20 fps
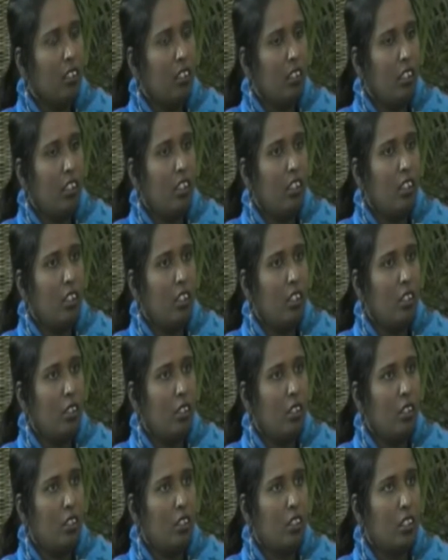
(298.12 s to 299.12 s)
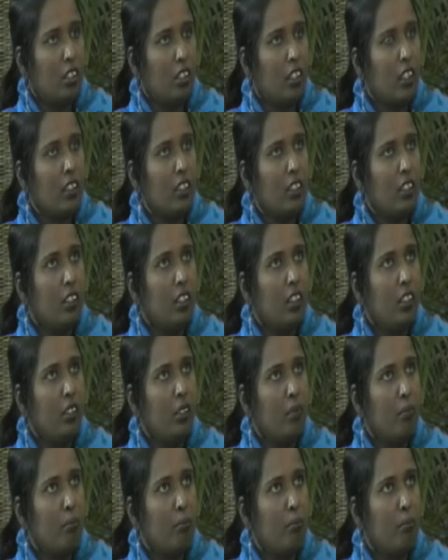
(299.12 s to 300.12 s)
In such
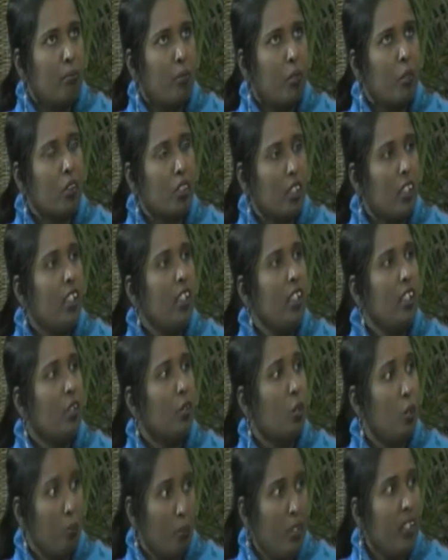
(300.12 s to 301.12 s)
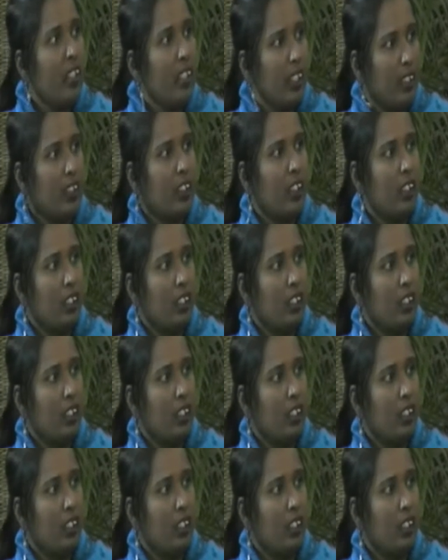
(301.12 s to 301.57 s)
in mostly in committees,